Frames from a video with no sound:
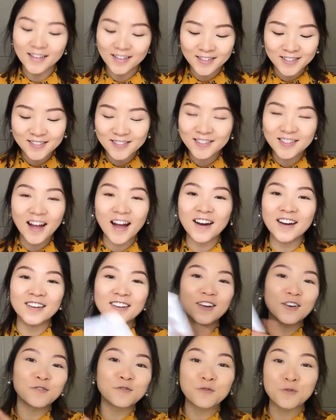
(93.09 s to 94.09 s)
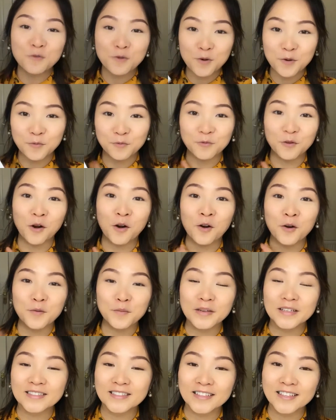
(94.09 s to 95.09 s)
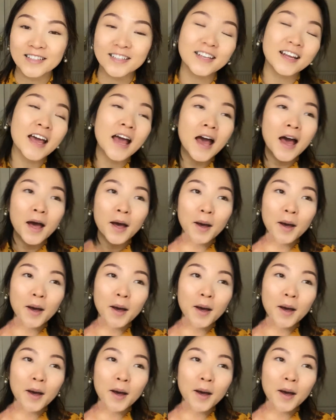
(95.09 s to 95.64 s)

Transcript: This is not enough room for her basically.